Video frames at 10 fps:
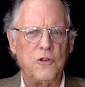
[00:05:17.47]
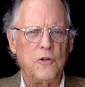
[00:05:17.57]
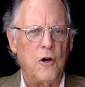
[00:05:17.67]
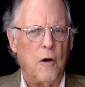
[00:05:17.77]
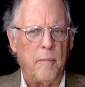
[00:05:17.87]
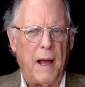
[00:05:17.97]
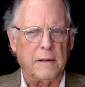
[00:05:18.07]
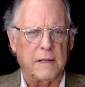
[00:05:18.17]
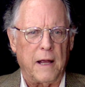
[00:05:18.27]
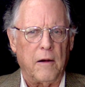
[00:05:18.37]
Do you know
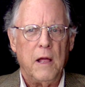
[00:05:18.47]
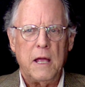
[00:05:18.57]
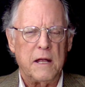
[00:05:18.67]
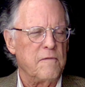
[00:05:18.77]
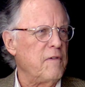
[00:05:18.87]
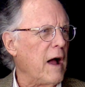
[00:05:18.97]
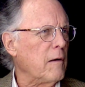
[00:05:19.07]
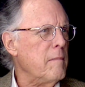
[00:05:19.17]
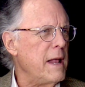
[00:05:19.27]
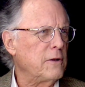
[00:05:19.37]
about their
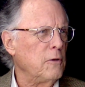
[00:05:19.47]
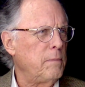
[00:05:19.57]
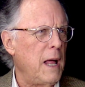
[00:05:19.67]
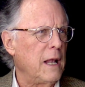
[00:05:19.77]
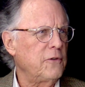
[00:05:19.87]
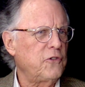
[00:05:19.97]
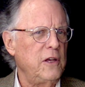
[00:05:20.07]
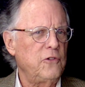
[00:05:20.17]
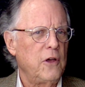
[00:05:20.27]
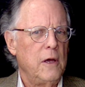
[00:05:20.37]
environmental
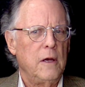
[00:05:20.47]
policies?